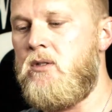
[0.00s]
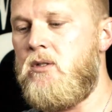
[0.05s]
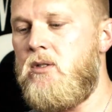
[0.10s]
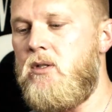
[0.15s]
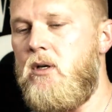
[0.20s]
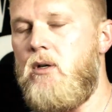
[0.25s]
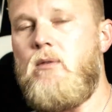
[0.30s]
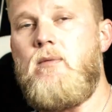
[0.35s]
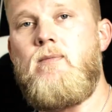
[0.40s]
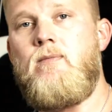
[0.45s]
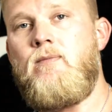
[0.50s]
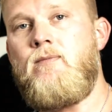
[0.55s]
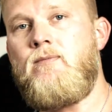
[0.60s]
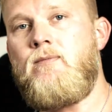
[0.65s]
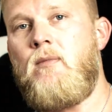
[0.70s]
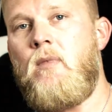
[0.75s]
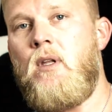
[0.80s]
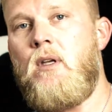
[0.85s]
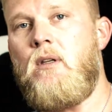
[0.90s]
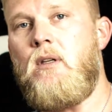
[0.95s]
So
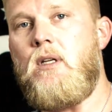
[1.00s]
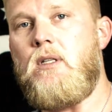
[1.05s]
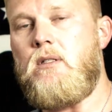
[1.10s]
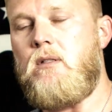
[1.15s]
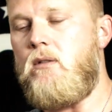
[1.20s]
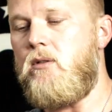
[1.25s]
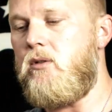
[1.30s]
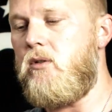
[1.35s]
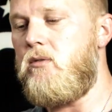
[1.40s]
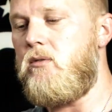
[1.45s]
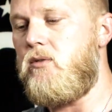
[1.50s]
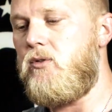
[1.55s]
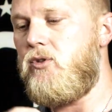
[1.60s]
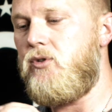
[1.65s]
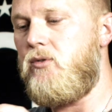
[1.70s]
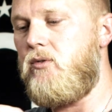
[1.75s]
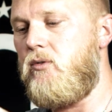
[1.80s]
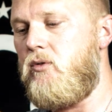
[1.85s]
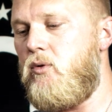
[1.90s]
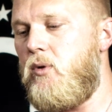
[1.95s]
nice little,
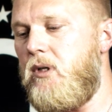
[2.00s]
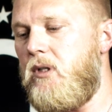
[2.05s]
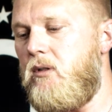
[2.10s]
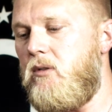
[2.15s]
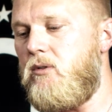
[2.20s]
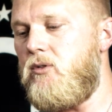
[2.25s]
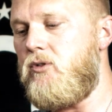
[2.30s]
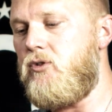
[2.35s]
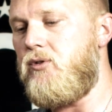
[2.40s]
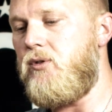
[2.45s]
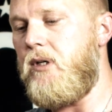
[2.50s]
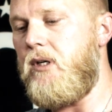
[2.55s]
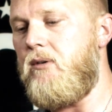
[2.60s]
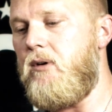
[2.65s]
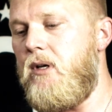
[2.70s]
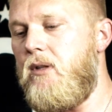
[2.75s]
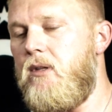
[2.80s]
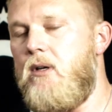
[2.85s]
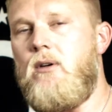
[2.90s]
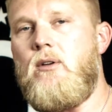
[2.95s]
quick little trick
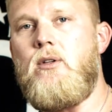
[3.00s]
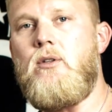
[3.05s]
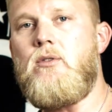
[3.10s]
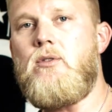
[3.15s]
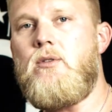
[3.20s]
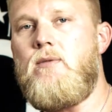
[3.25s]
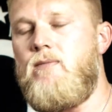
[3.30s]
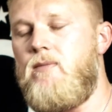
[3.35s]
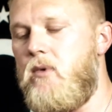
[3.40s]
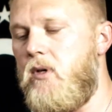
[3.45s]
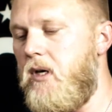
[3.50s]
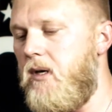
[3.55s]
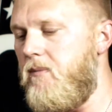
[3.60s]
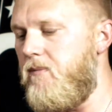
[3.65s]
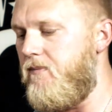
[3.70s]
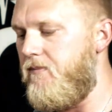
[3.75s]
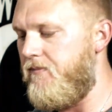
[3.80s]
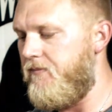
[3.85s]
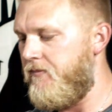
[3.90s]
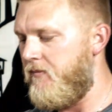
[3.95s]
right there to use, okay?